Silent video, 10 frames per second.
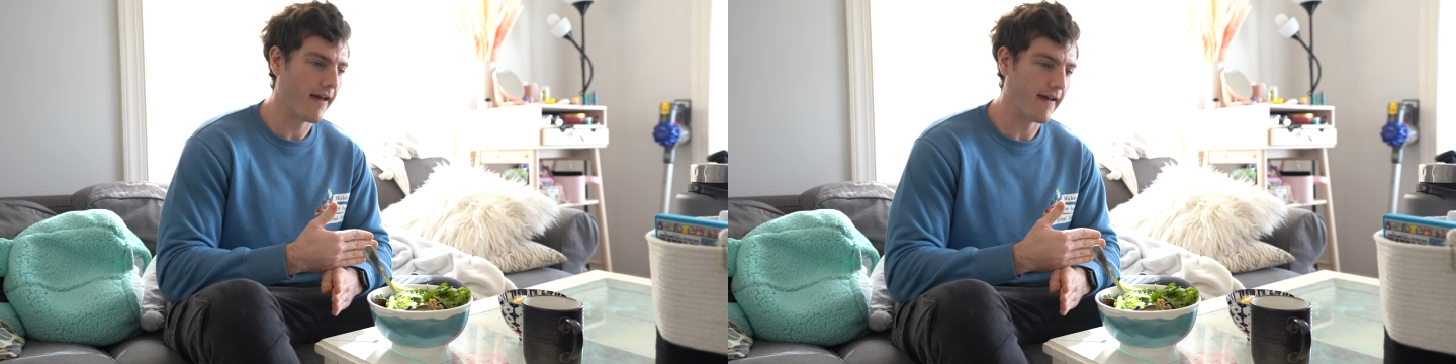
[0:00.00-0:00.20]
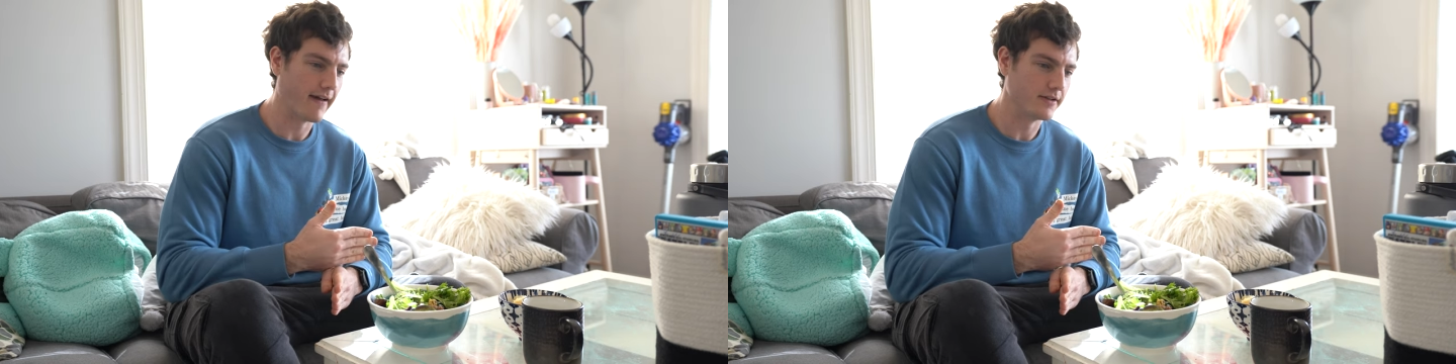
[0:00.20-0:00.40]

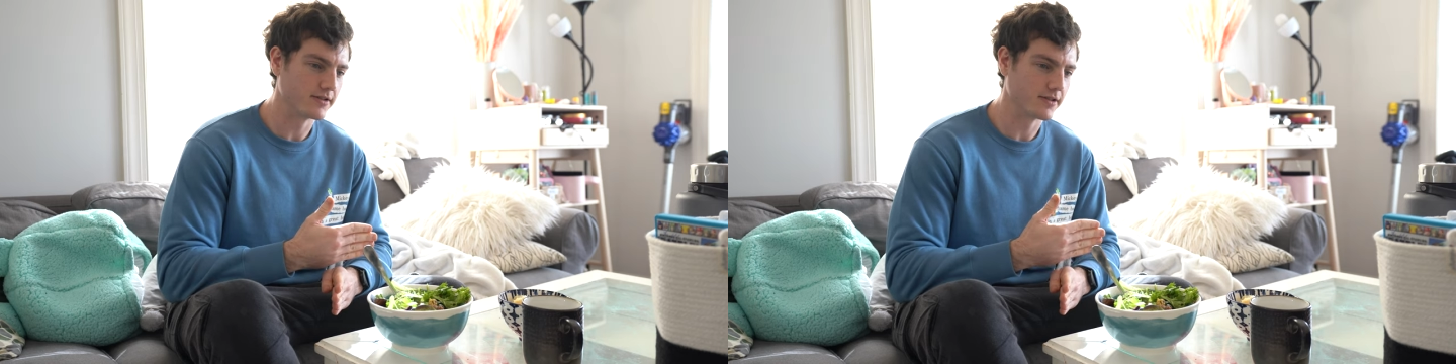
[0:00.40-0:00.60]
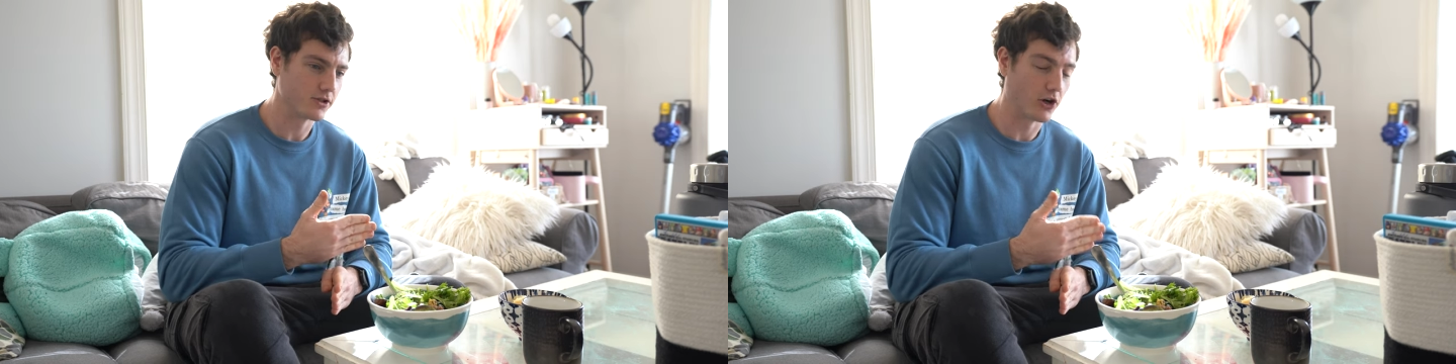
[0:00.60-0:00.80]
and
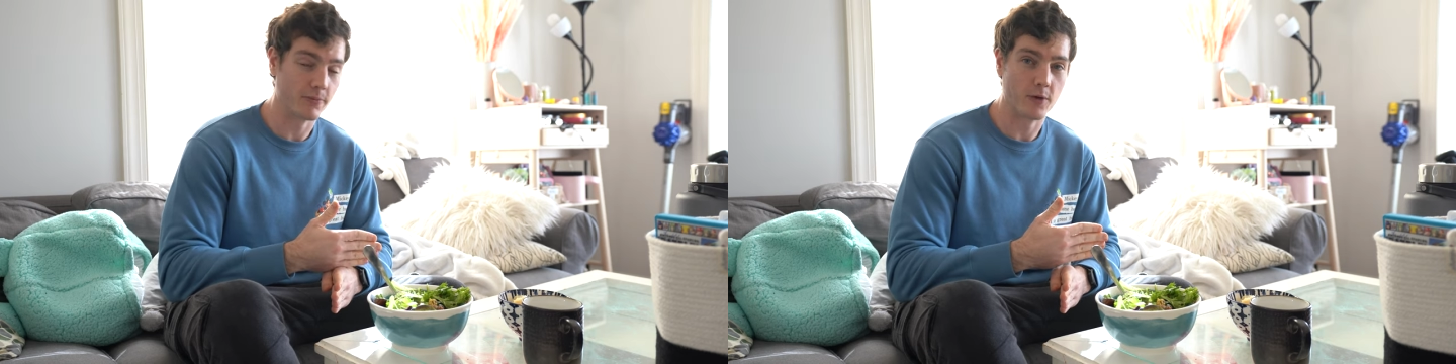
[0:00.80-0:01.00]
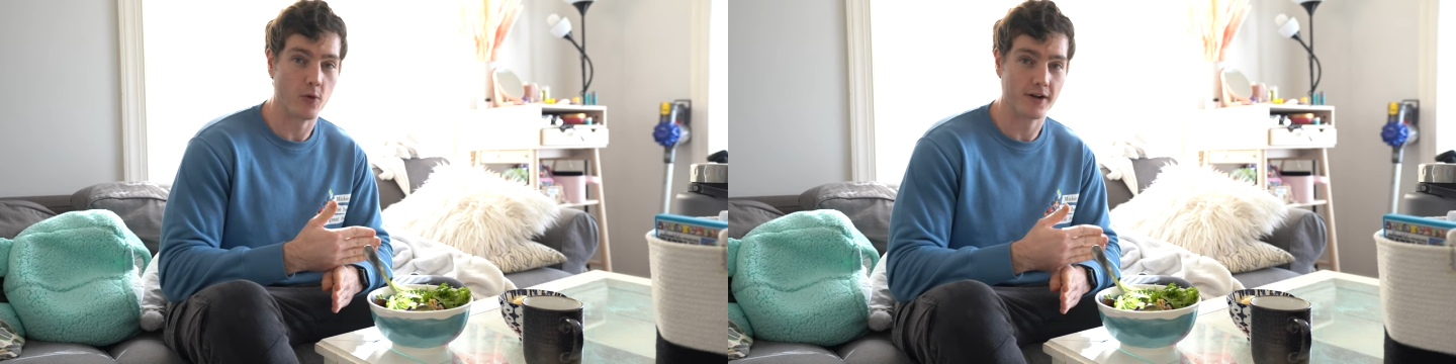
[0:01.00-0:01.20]
start
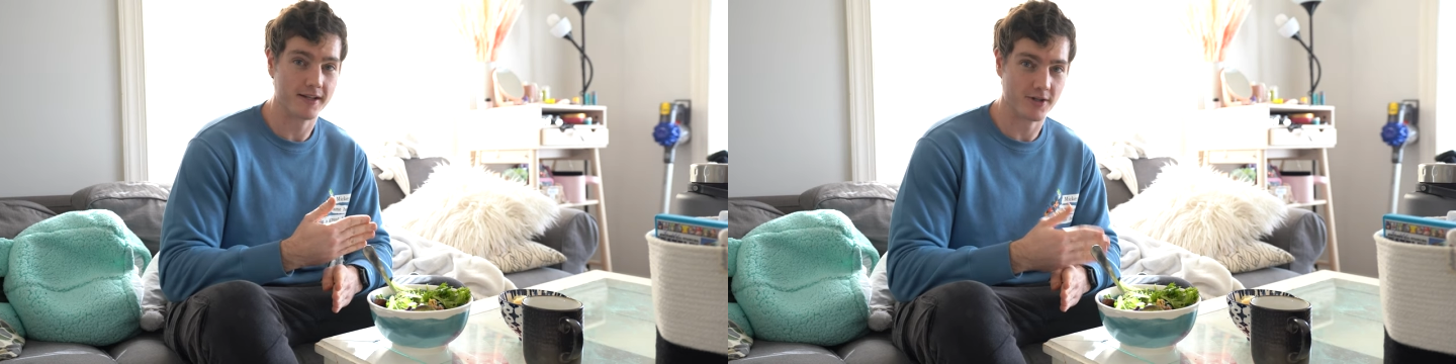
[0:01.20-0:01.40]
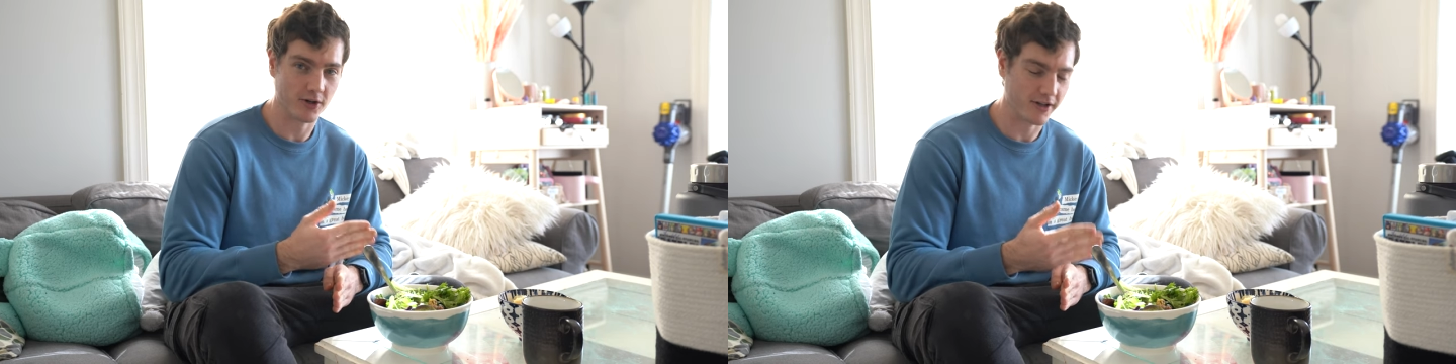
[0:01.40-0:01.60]
my work
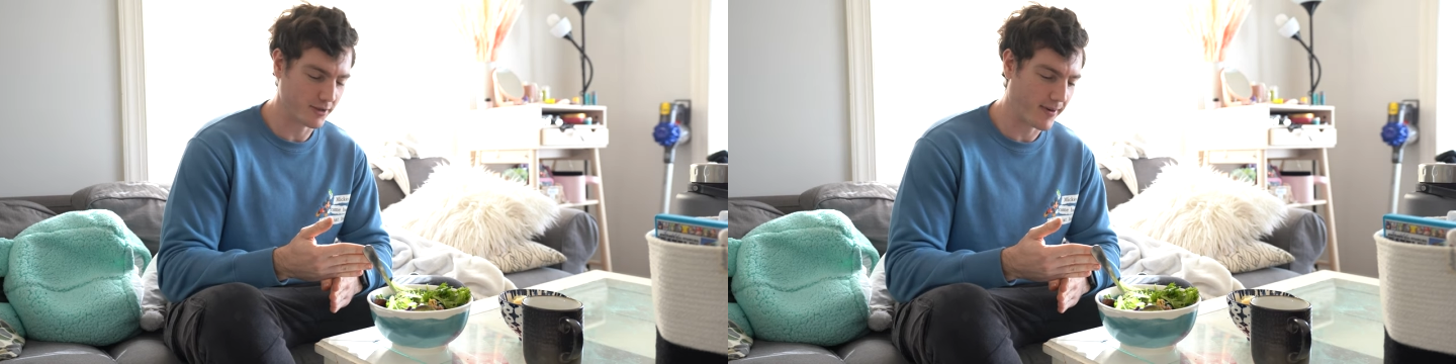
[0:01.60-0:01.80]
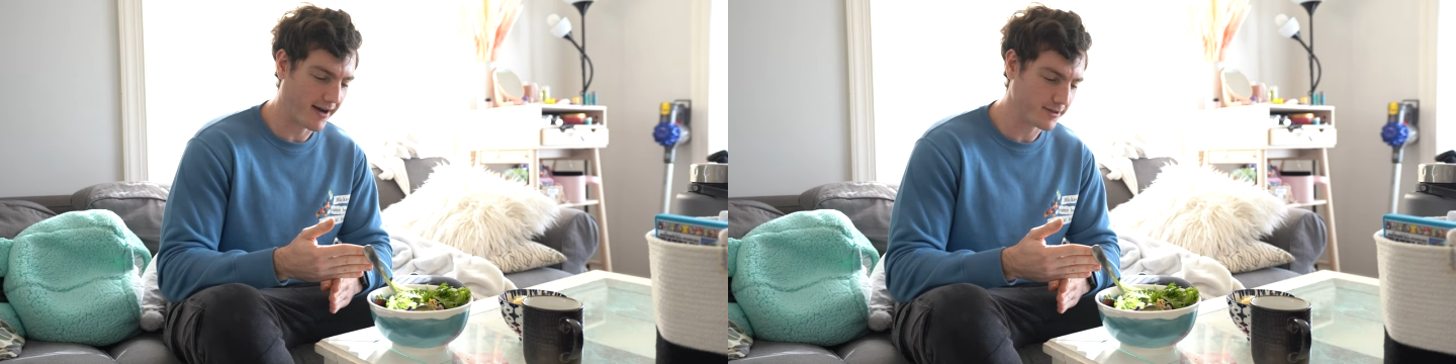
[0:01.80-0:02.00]
as early
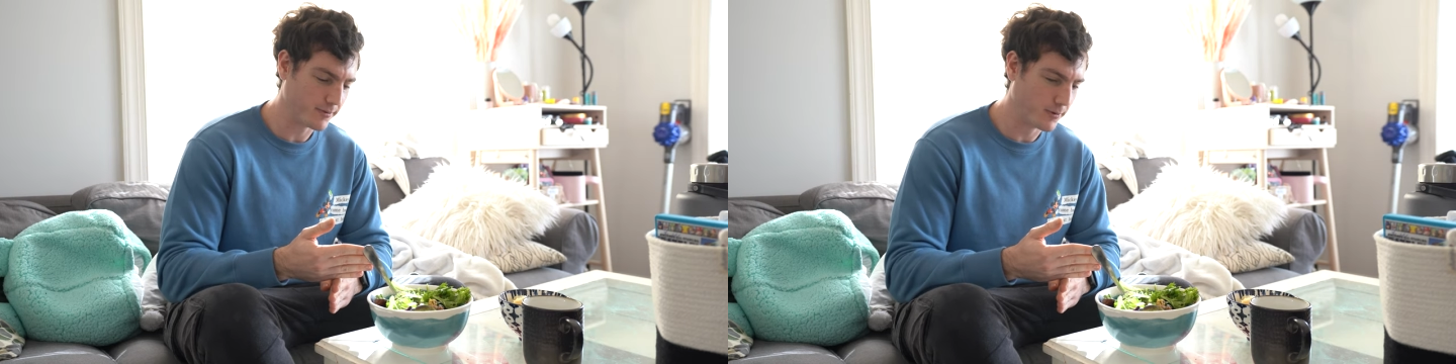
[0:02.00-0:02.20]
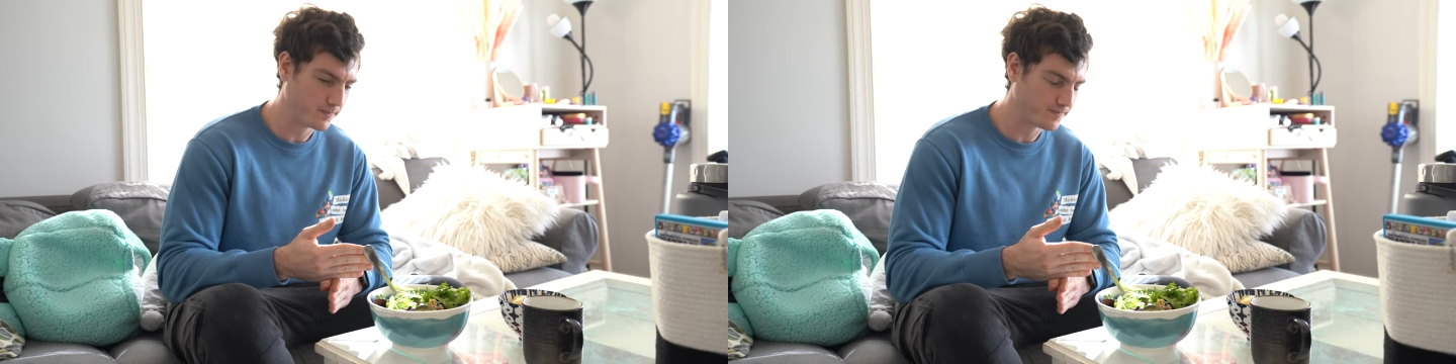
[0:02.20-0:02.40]
as
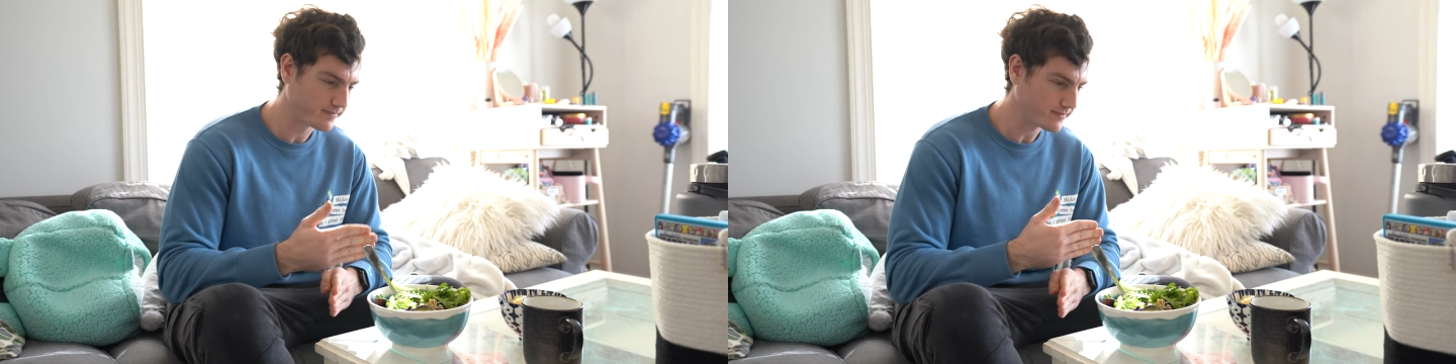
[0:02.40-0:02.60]
possible.